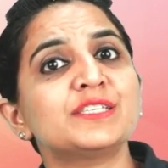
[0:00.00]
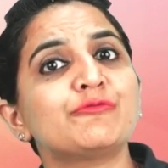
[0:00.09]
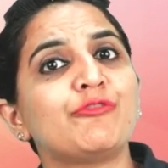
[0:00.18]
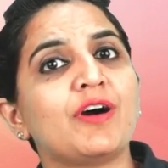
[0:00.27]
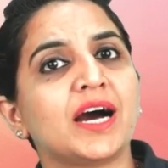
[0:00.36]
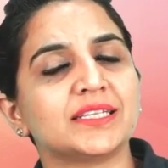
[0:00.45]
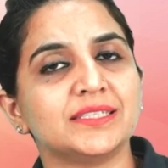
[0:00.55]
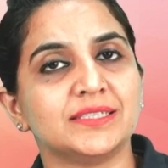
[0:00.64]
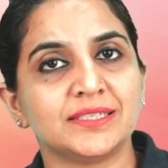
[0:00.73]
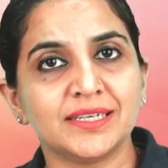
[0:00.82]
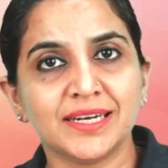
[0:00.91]

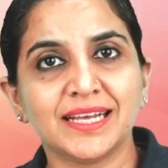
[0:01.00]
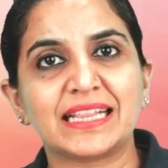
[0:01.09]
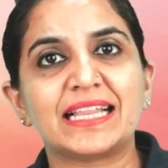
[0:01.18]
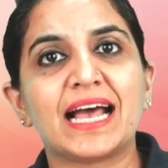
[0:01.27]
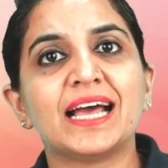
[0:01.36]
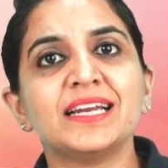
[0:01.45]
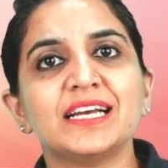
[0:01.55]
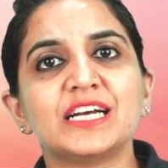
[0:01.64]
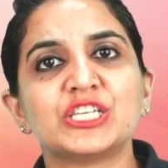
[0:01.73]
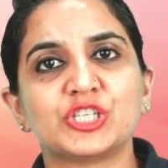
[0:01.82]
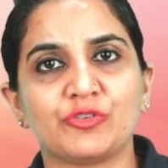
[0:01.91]
farther than
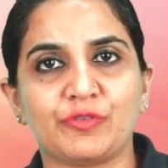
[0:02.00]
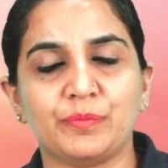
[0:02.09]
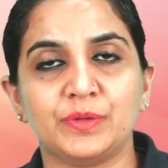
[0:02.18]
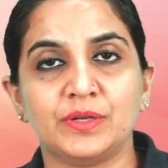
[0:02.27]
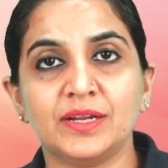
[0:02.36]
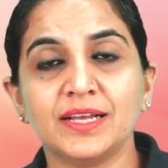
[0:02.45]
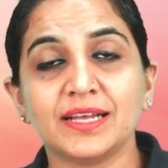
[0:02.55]
achievable.